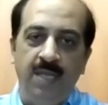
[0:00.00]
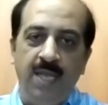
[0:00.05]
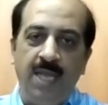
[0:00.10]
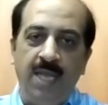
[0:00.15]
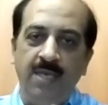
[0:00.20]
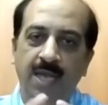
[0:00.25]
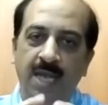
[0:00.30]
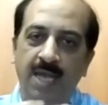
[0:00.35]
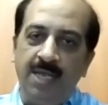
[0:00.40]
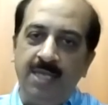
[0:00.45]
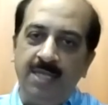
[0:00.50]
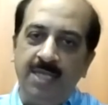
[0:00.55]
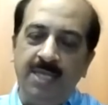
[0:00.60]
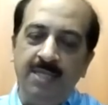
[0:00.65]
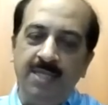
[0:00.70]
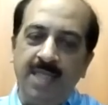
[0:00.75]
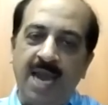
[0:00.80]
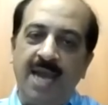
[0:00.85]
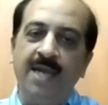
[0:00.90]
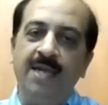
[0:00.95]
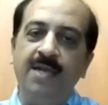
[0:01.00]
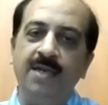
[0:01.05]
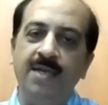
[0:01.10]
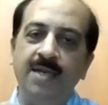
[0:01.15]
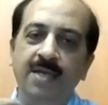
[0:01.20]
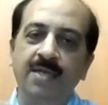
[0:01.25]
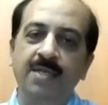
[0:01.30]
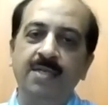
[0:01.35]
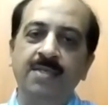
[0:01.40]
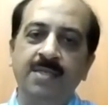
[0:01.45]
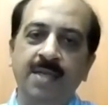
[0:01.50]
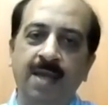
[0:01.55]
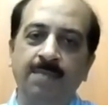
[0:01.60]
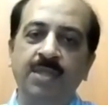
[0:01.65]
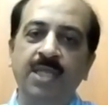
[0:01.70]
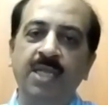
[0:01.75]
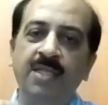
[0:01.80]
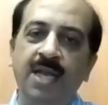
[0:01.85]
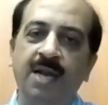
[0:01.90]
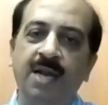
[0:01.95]
And I think that
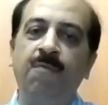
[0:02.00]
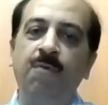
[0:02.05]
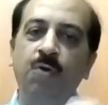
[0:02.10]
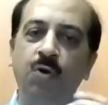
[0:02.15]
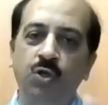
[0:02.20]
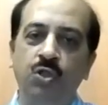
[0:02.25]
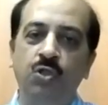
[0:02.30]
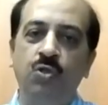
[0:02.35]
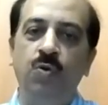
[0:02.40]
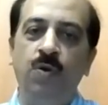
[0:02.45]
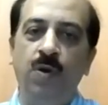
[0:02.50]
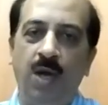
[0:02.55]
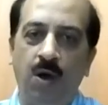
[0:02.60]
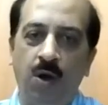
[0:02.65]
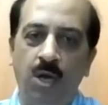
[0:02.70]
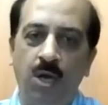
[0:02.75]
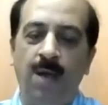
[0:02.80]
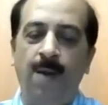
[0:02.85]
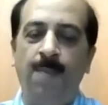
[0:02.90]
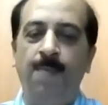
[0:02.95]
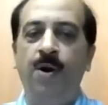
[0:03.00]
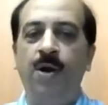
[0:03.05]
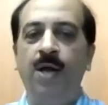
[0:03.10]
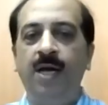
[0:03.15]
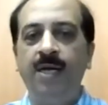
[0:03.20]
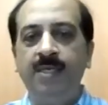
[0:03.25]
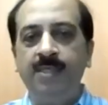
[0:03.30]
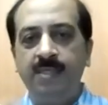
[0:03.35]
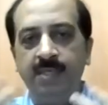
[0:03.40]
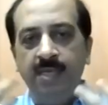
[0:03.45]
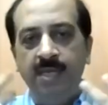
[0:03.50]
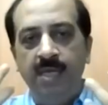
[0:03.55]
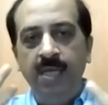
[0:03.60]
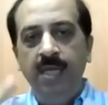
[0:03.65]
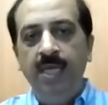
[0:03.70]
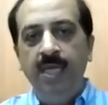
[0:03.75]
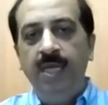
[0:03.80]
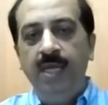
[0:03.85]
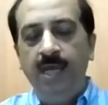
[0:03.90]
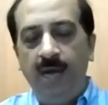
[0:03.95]
something that flows through all our products,
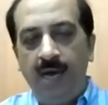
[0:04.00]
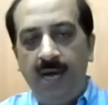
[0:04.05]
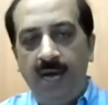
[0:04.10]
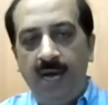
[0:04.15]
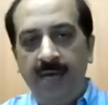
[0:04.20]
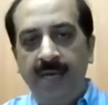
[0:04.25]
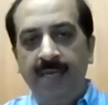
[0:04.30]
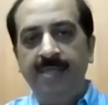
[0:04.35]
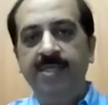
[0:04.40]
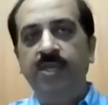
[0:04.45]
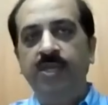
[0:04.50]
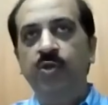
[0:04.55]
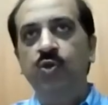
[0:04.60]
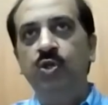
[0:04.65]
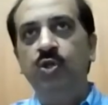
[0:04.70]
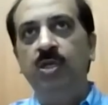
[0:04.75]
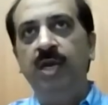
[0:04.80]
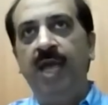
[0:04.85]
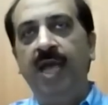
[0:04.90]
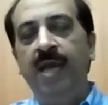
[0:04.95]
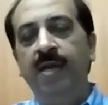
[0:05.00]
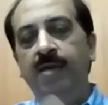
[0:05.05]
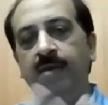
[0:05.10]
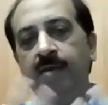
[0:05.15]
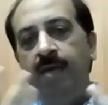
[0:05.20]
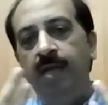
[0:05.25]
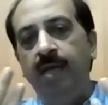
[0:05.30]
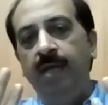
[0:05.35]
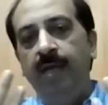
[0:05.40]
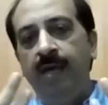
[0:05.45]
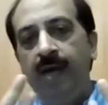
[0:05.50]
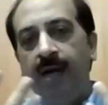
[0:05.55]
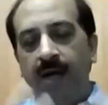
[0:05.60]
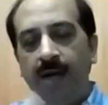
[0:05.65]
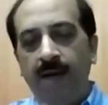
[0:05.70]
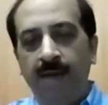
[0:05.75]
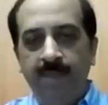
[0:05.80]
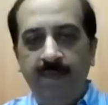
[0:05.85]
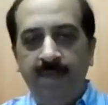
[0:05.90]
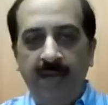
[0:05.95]
our execution, and
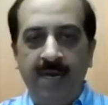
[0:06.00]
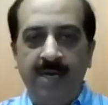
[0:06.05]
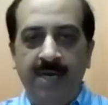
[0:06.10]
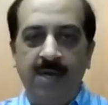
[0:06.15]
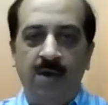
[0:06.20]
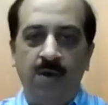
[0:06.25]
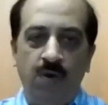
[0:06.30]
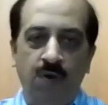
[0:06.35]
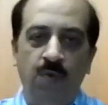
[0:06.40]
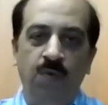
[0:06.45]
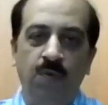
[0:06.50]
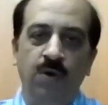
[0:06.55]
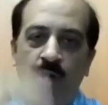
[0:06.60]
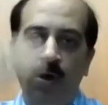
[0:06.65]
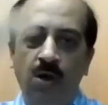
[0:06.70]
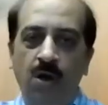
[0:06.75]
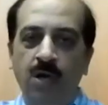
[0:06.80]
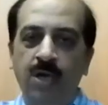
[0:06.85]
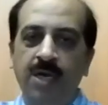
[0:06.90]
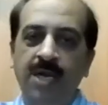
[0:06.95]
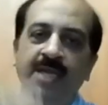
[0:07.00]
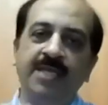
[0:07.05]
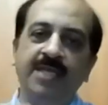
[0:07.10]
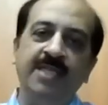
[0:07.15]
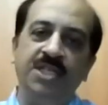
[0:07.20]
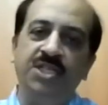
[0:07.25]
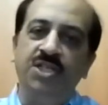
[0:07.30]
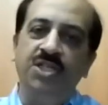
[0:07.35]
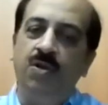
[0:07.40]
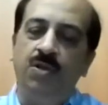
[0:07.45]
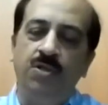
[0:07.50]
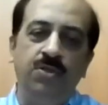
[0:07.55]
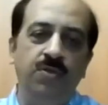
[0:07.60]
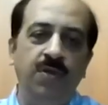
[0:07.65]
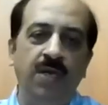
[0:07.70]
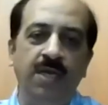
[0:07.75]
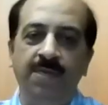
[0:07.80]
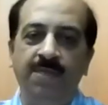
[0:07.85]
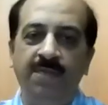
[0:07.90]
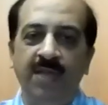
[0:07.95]
at our overall organization
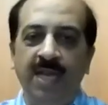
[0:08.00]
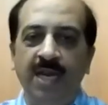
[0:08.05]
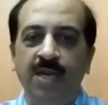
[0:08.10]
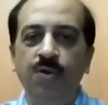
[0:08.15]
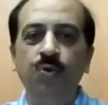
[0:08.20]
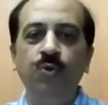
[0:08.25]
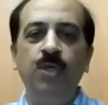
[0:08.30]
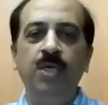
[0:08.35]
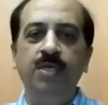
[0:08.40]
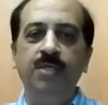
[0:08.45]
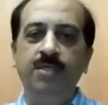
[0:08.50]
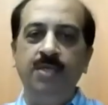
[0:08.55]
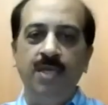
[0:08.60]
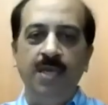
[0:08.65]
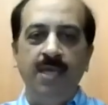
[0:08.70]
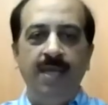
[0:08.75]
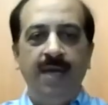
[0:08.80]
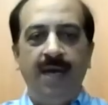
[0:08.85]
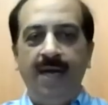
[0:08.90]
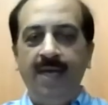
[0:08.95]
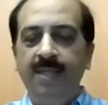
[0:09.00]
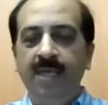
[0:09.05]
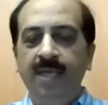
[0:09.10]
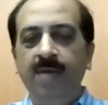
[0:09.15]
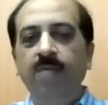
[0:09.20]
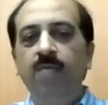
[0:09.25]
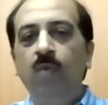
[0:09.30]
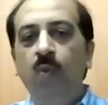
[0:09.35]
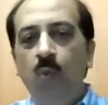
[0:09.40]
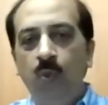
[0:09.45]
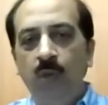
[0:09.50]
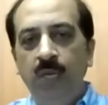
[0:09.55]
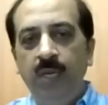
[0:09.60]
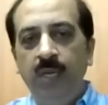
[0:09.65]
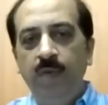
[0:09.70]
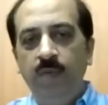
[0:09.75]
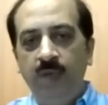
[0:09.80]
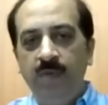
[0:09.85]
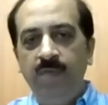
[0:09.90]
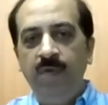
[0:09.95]
also. And if we can do this, I think
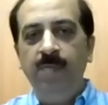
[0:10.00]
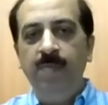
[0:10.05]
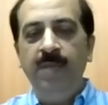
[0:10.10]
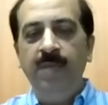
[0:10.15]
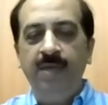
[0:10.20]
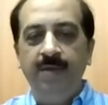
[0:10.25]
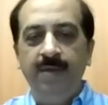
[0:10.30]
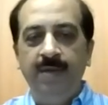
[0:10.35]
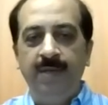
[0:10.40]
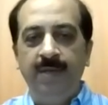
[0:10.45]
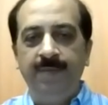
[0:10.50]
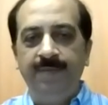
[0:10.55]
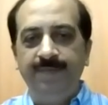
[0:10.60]
we will be